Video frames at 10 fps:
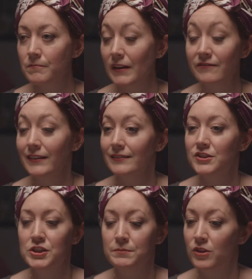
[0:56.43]
In fact, let's
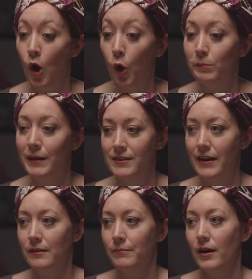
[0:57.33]
just put the whole baby thing
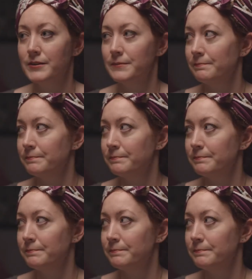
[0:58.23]
on pause.